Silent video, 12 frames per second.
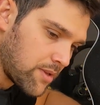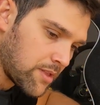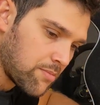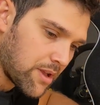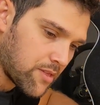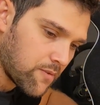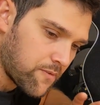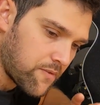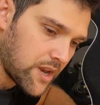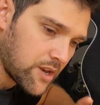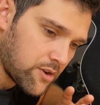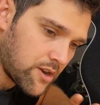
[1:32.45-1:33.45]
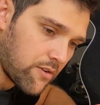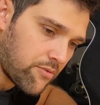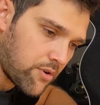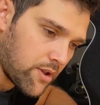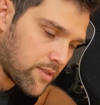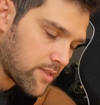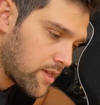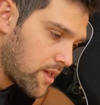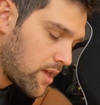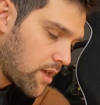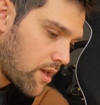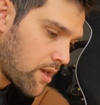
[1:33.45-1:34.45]
It makes you feel the difference
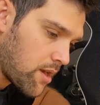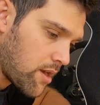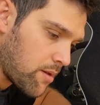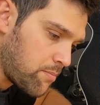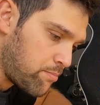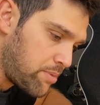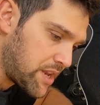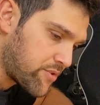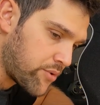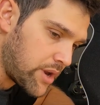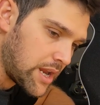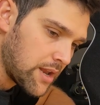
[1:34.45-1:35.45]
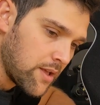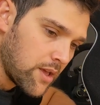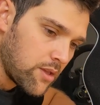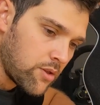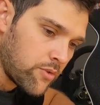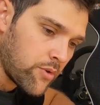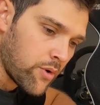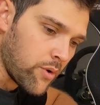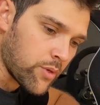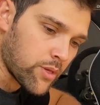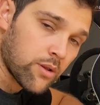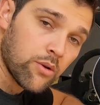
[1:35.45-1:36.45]
between, you know,
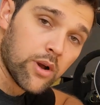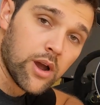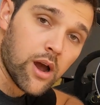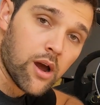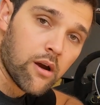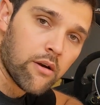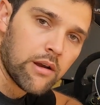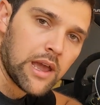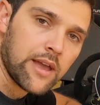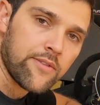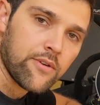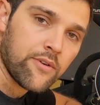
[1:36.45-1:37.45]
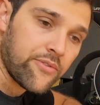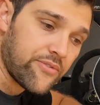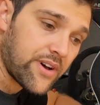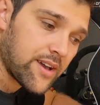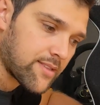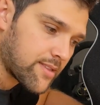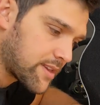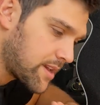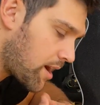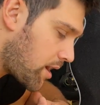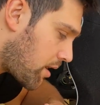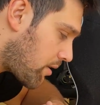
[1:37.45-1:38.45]
a slow car and a fast
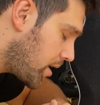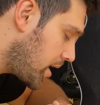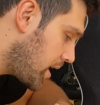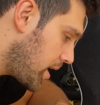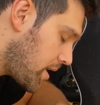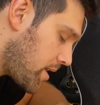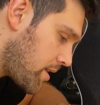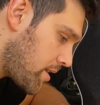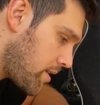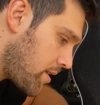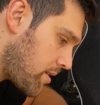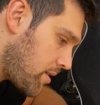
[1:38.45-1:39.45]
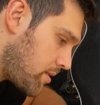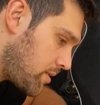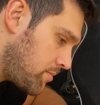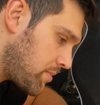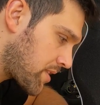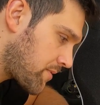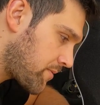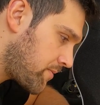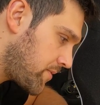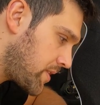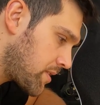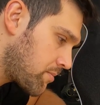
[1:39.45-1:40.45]
car. It makes
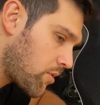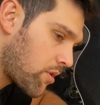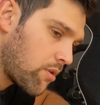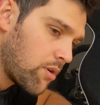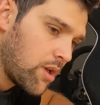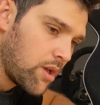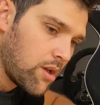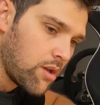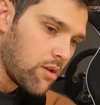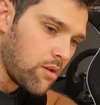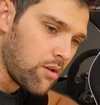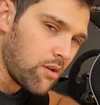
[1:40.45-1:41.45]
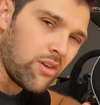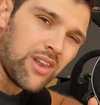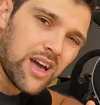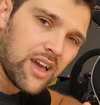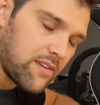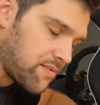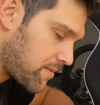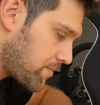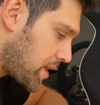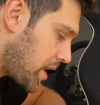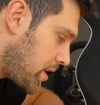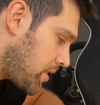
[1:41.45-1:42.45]
things more alive,
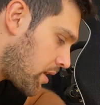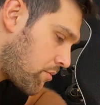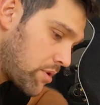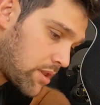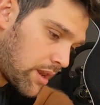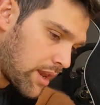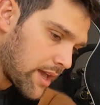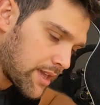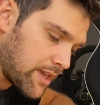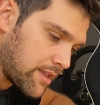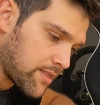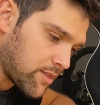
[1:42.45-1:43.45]
and I really like it.